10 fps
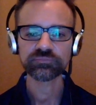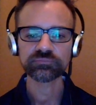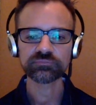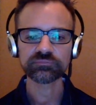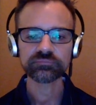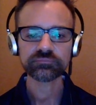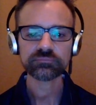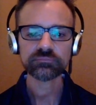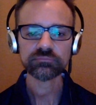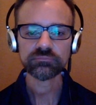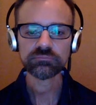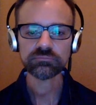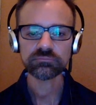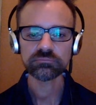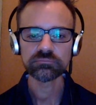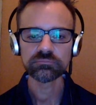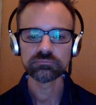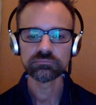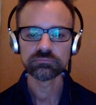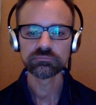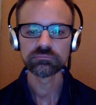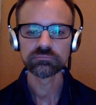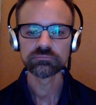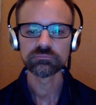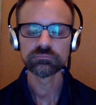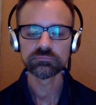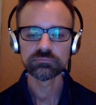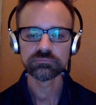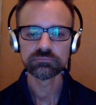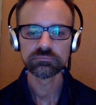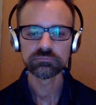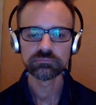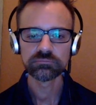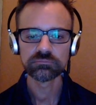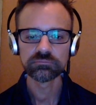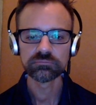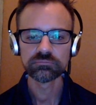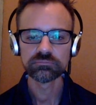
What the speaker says: This person isn't speaking.